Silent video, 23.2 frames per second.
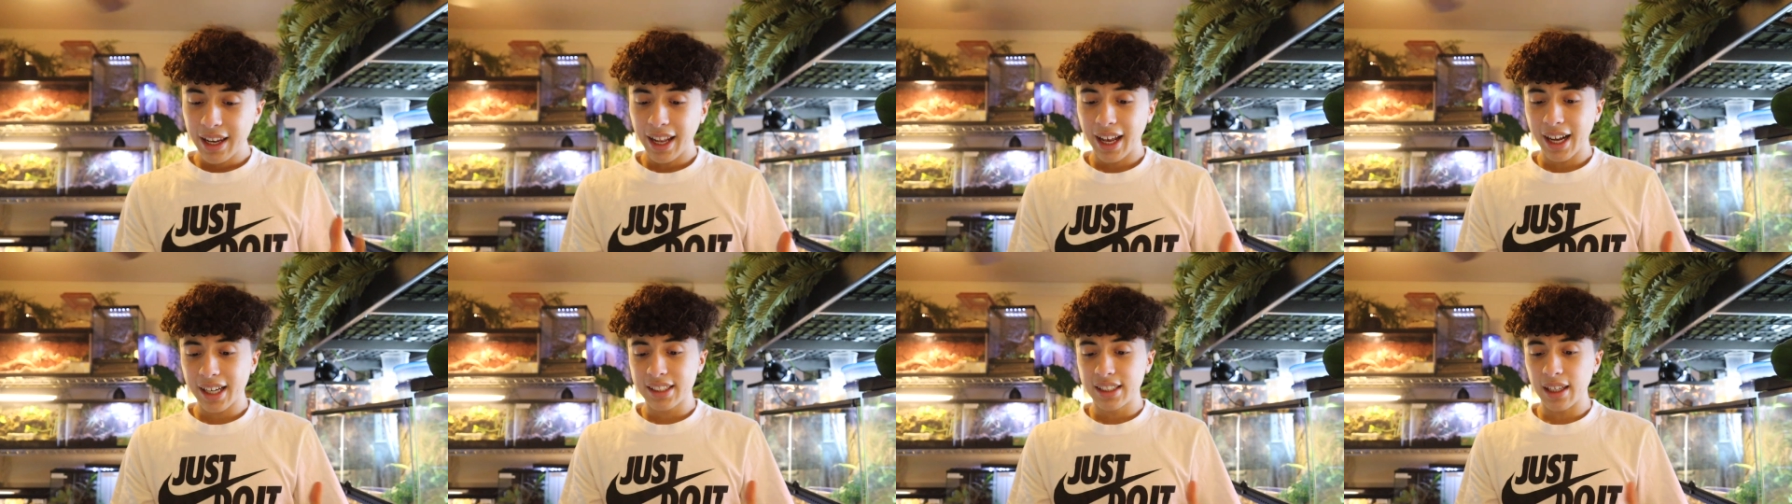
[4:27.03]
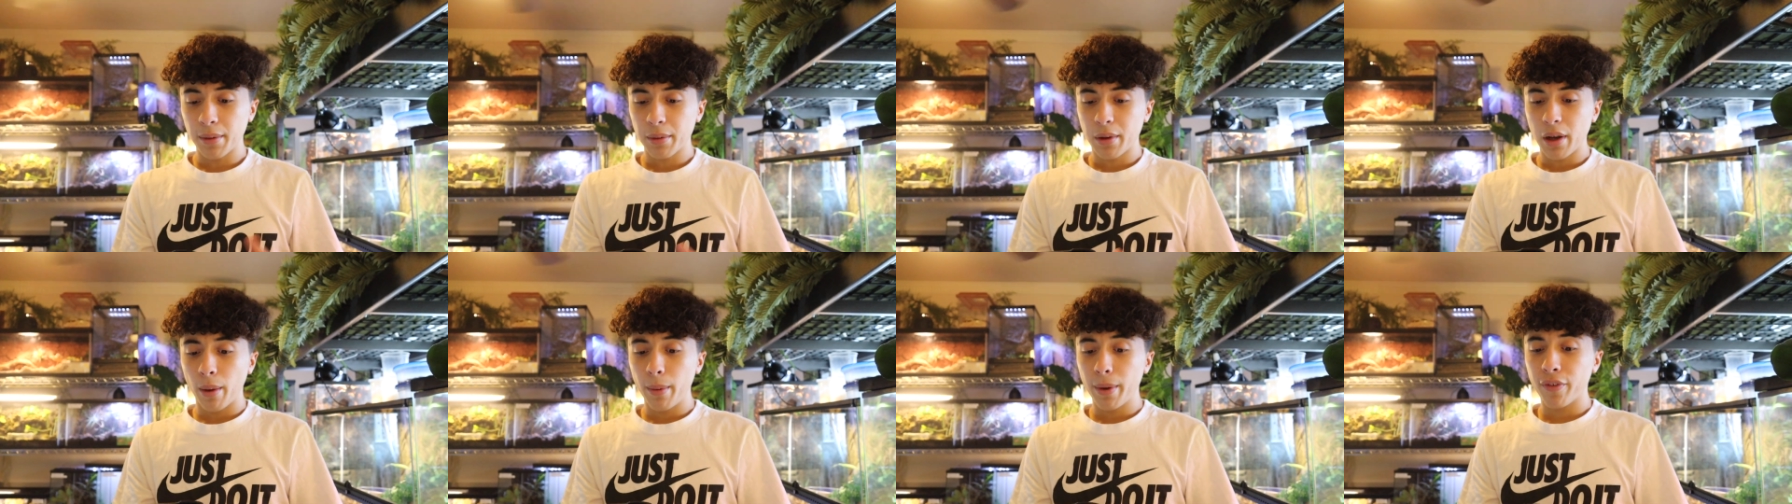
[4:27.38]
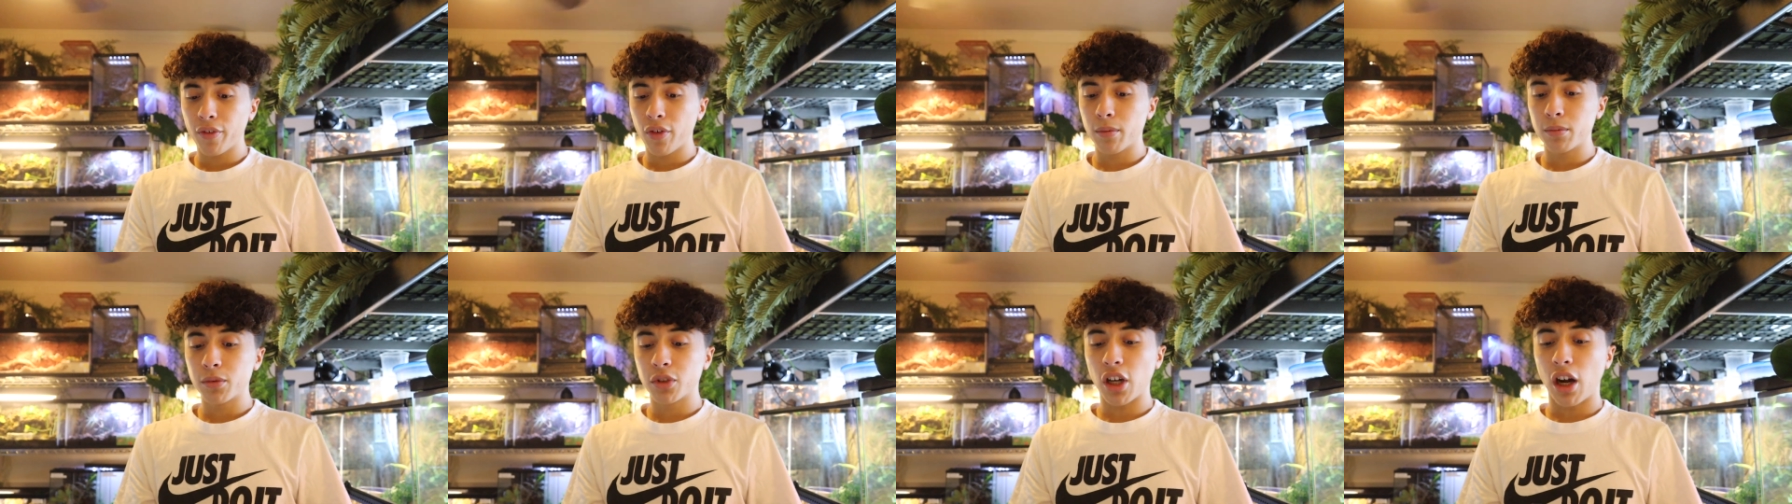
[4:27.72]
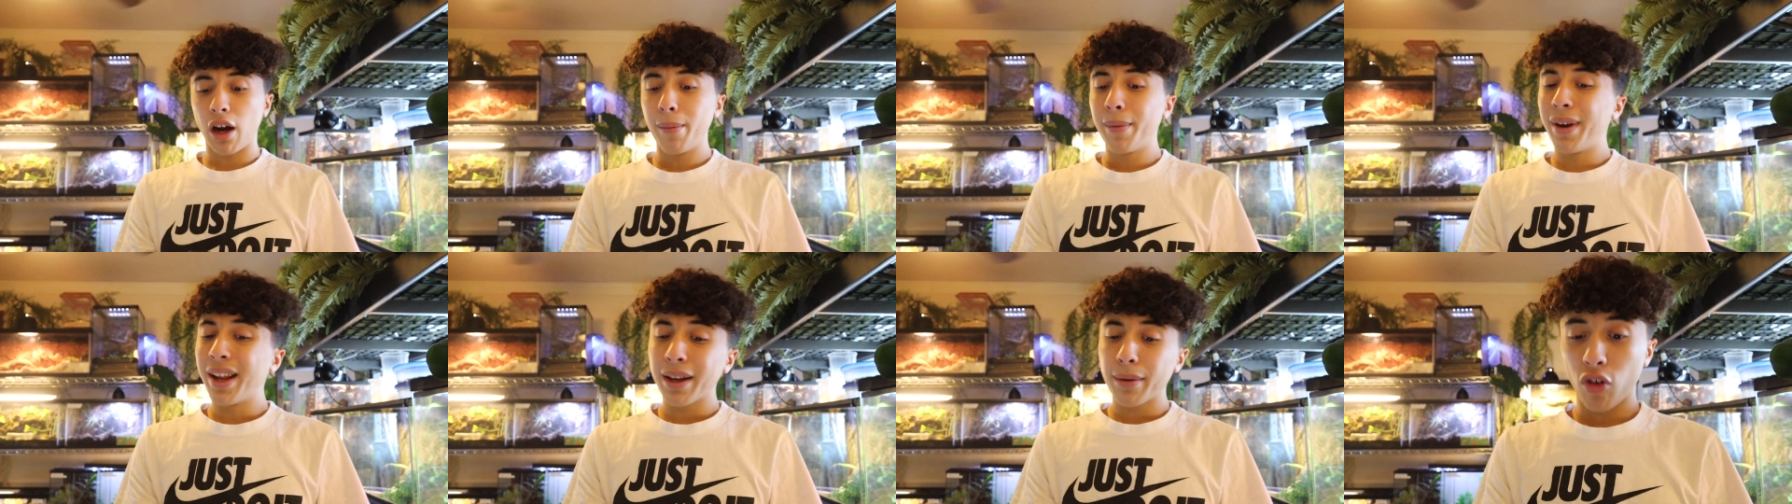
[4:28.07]
next up, coming from
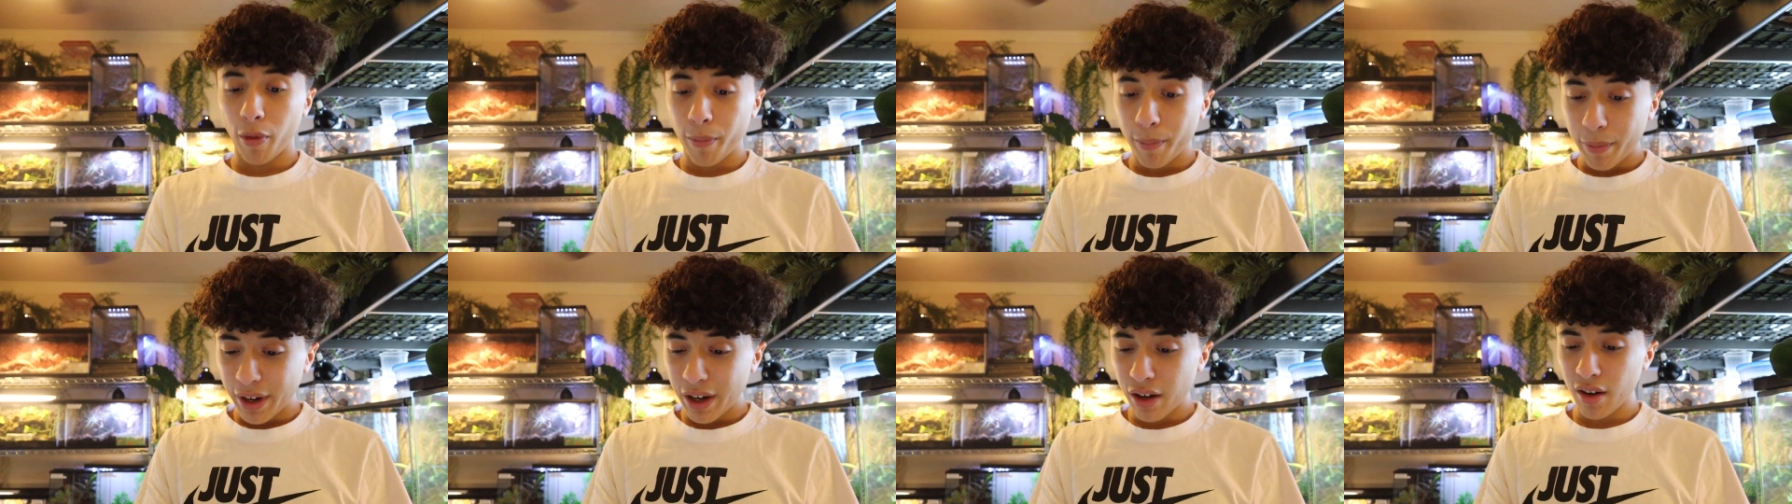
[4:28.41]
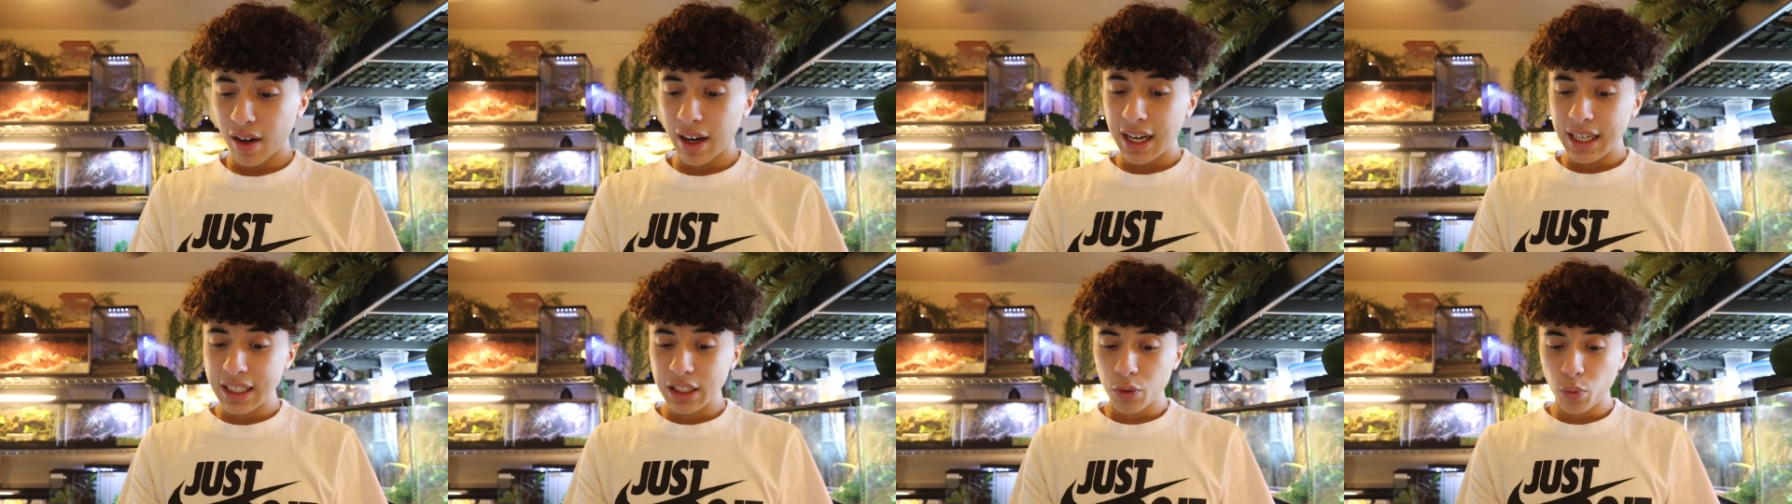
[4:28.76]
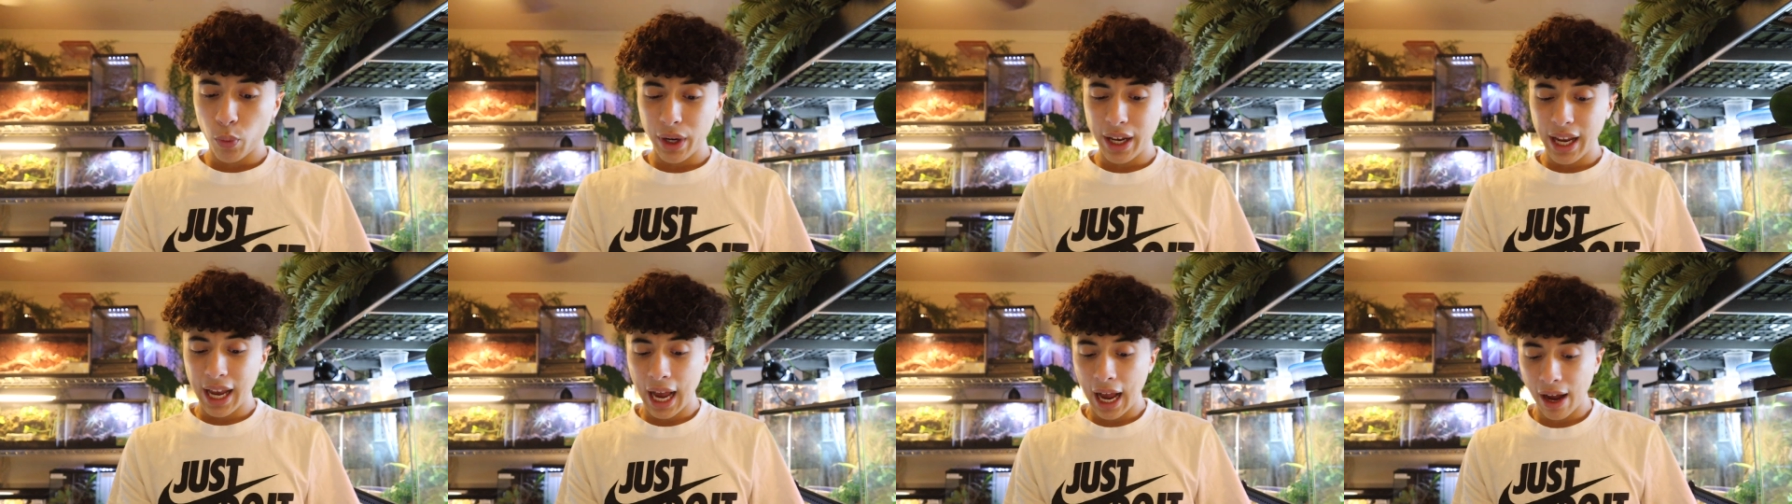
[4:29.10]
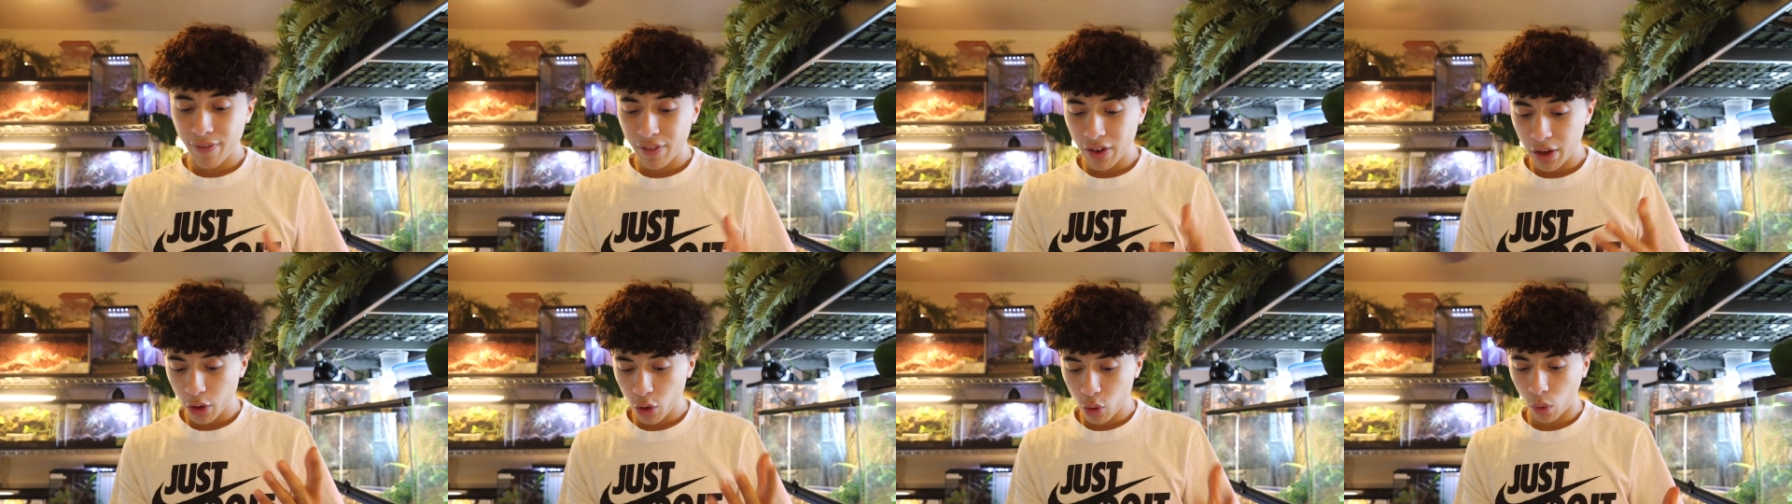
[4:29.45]
Dominic Ramirez, we have
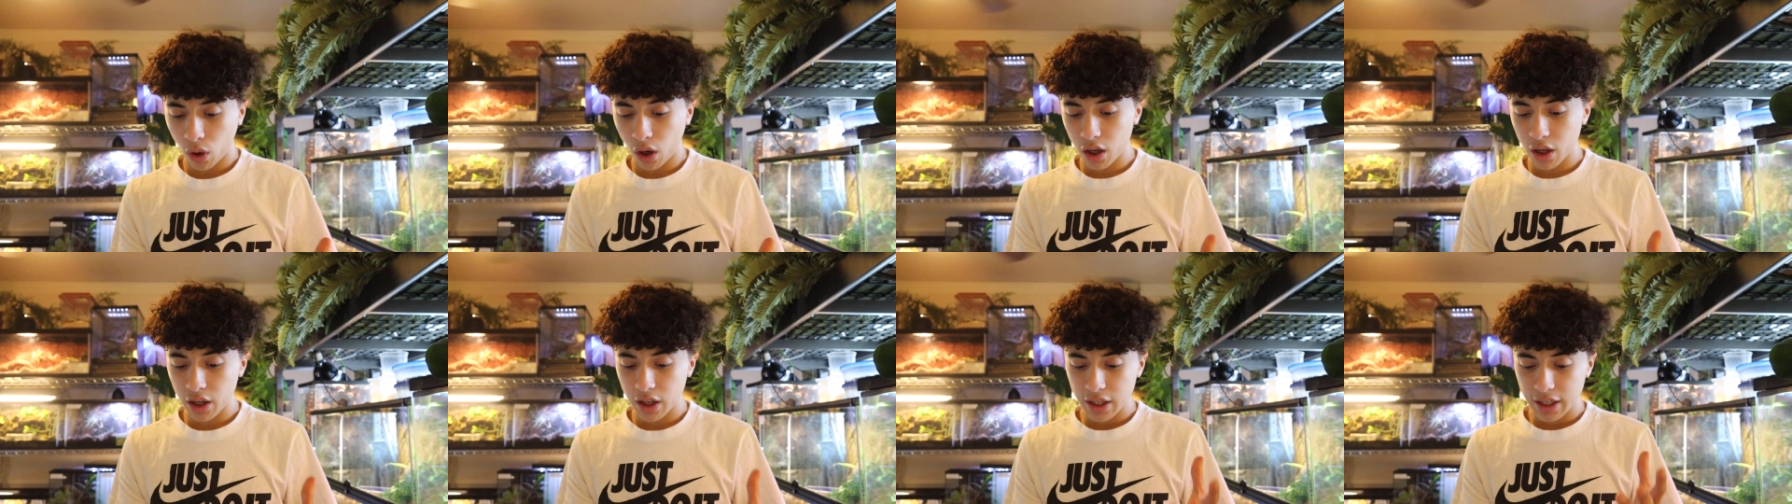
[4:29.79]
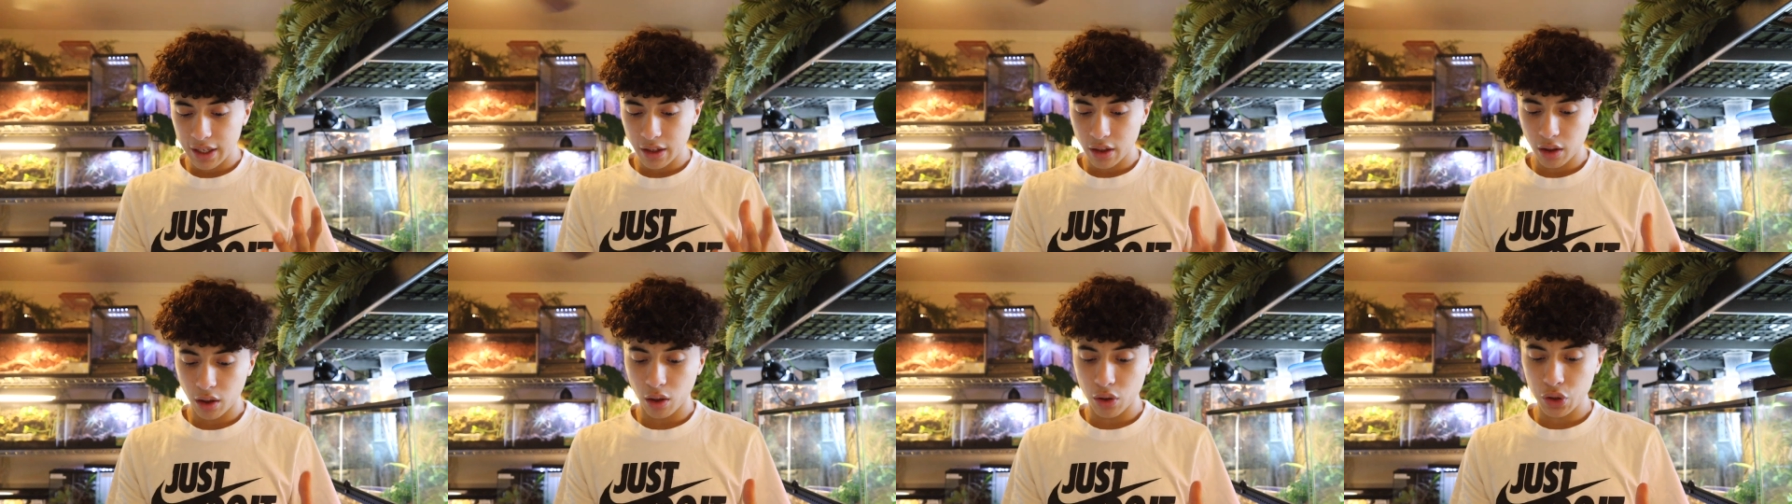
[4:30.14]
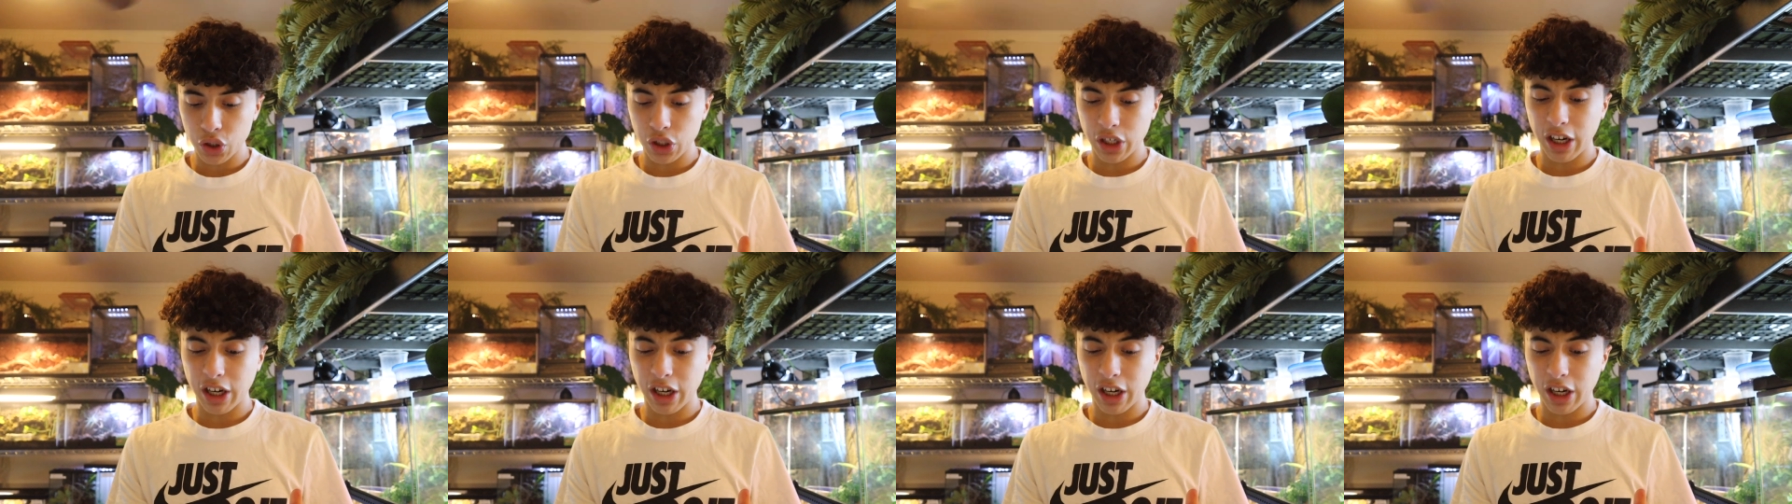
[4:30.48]
an iguana enclosure.